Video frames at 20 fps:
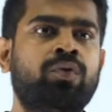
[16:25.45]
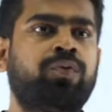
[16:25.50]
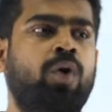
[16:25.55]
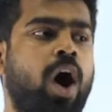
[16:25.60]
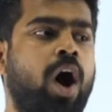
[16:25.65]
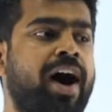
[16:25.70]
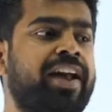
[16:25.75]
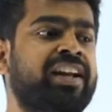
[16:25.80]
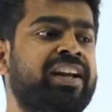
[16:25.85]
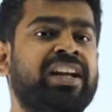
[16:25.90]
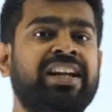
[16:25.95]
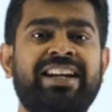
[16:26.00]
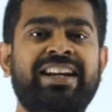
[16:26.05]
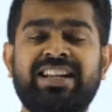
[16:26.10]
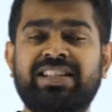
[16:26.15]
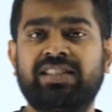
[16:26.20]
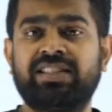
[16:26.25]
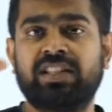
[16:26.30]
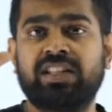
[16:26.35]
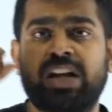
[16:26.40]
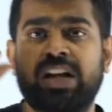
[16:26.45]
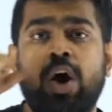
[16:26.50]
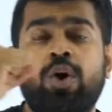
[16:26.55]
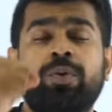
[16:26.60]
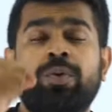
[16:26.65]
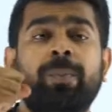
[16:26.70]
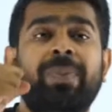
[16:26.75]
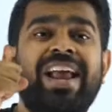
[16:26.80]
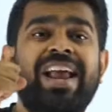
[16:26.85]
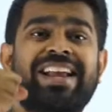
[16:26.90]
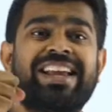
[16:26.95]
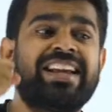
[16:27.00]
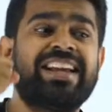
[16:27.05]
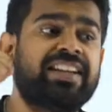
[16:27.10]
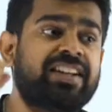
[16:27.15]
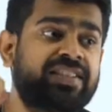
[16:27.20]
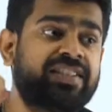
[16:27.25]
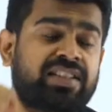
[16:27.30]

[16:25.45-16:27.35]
for his groundbreaking